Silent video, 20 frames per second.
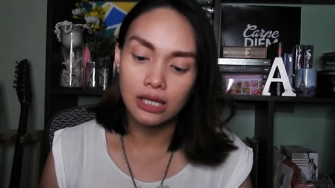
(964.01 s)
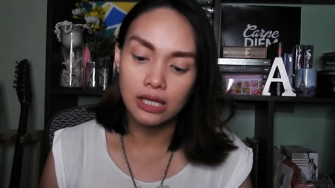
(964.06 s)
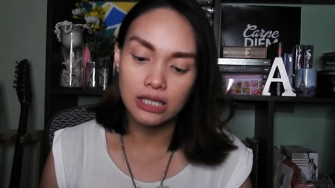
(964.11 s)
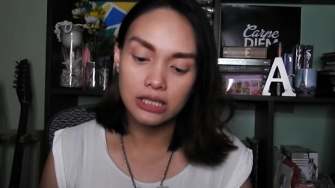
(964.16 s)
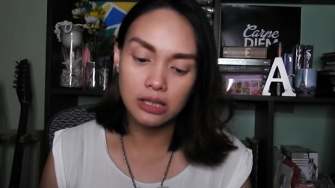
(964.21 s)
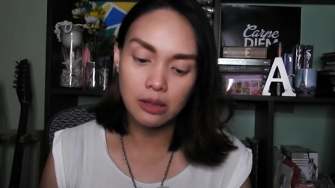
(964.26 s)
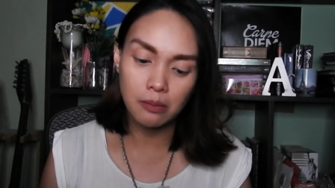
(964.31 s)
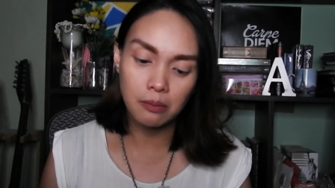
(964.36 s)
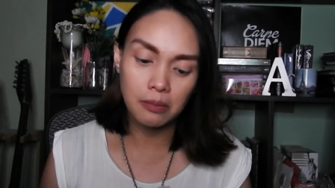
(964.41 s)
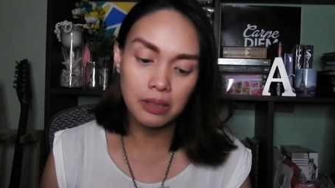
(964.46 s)

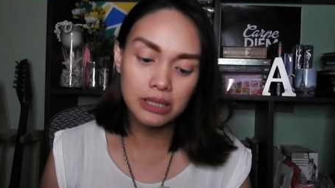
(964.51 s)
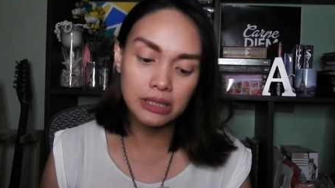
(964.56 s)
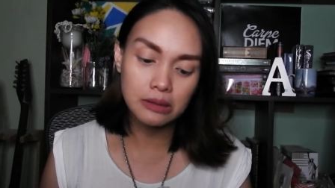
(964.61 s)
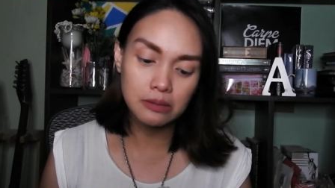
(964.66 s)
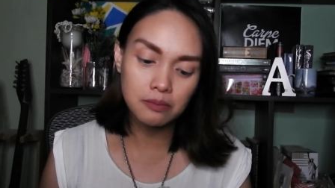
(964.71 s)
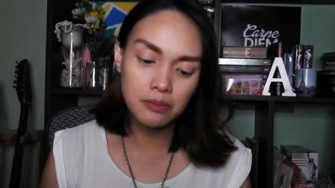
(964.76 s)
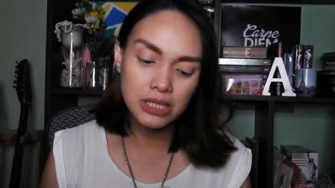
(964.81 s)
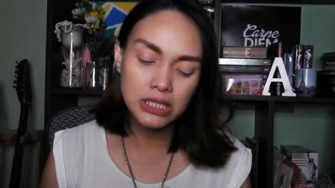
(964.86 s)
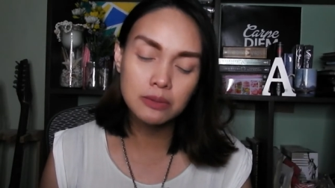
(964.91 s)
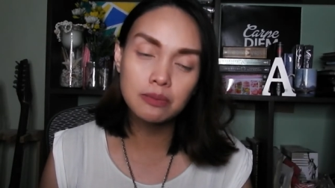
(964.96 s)
Kasi
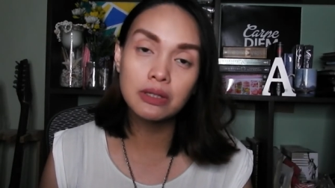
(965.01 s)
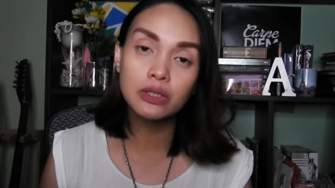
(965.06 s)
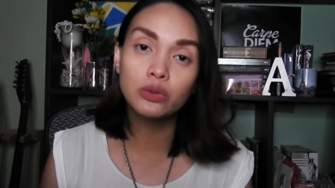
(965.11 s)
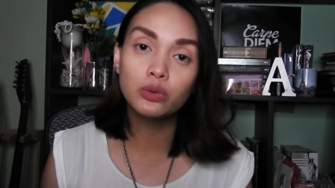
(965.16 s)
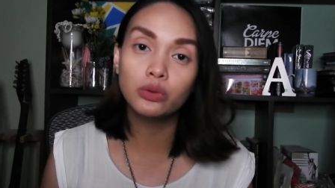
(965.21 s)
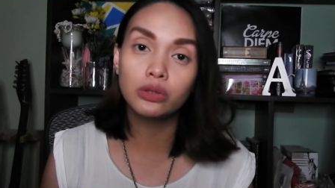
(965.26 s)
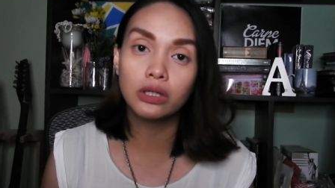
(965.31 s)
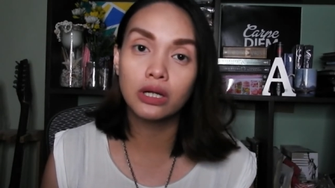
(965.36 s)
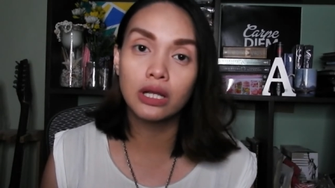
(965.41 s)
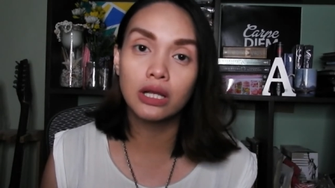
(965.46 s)
mas
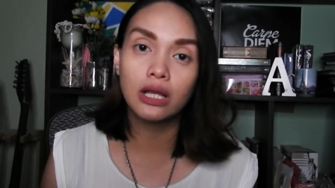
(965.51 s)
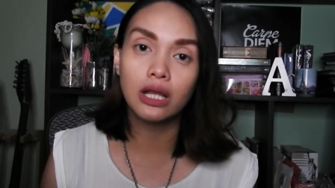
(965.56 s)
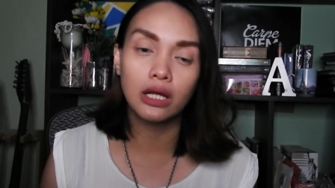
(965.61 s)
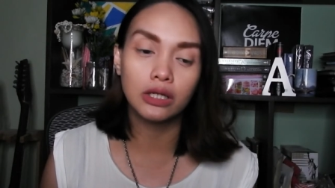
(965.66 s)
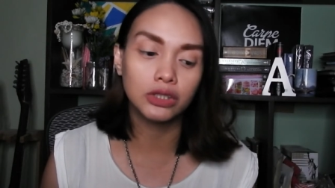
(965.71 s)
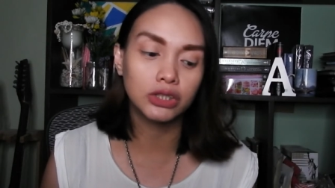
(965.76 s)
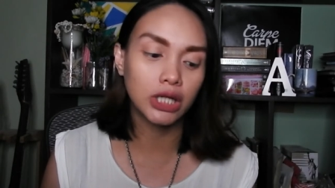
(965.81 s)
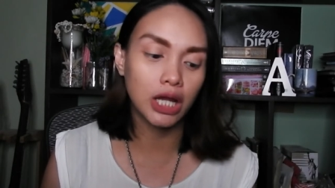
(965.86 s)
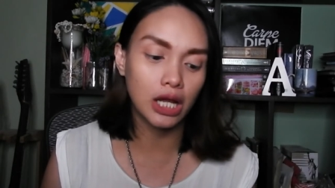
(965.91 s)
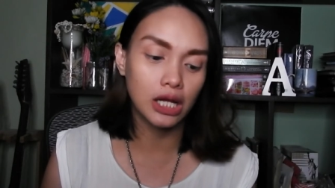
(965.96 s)
man-neutral
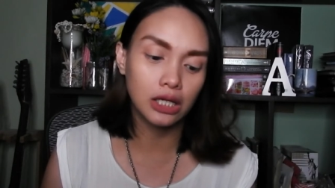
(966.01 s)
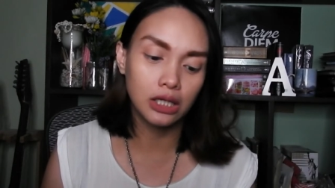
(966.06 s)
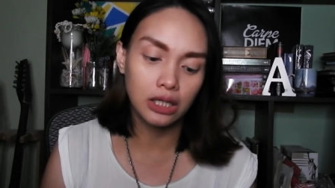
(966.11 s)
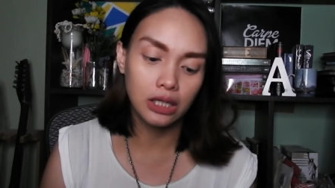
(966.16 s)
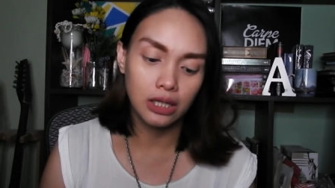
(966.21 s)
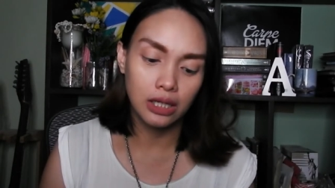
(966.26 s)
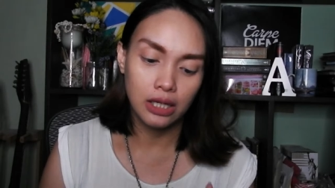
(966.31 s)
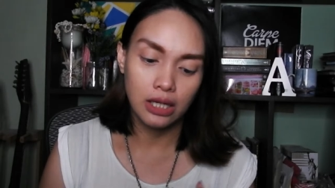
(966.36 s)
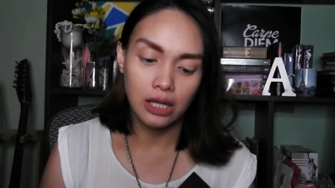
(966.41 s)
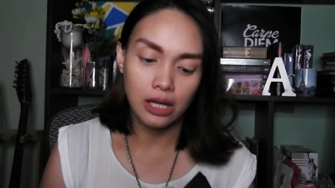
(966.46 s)
lang siya.
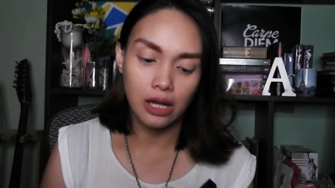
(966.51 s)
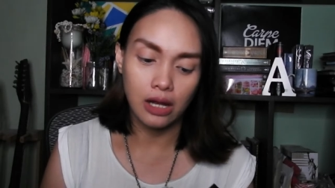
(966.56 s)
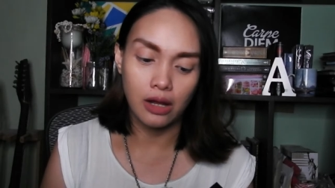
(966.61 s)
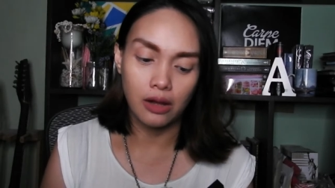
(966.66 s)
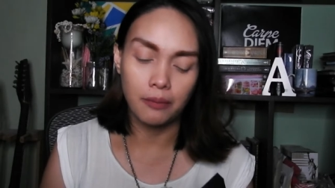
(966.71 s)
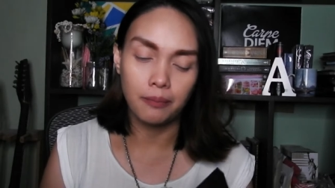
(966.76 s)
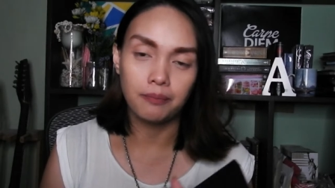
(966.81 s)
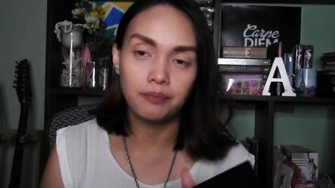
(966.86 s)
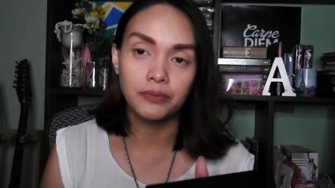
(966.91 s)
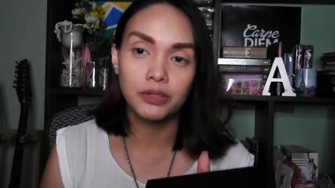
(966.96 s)

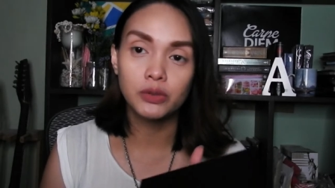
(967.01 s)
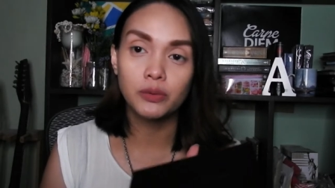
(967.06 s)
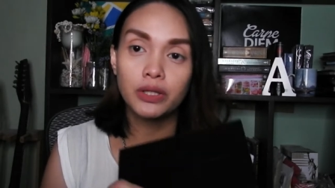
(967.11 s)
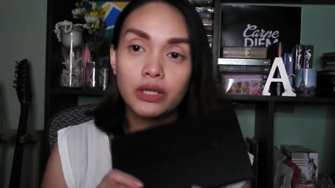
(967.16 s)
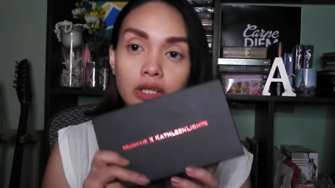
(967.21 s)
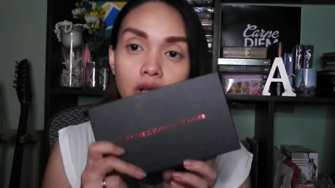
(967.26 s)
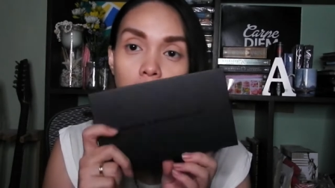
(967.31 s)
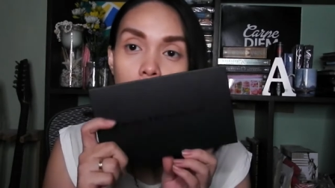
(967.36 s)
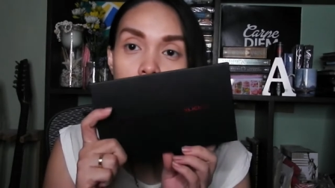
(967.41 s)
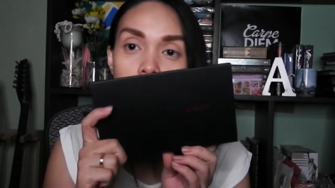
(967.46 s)
So,
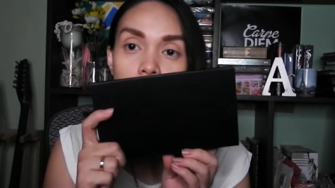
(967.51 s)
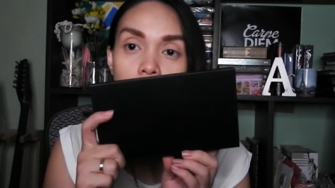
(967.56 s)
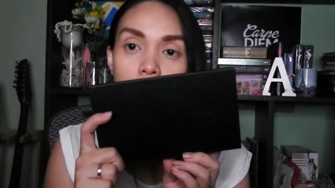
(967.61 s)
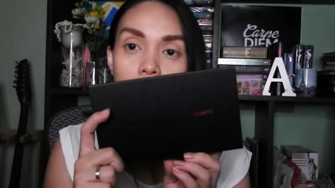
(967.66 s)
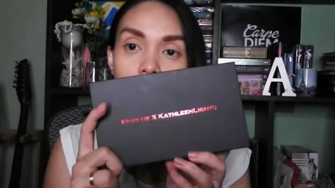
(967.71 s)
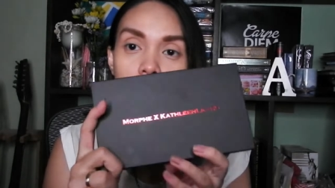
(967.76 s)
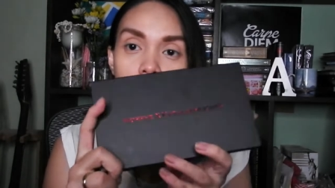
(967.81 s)
it comes in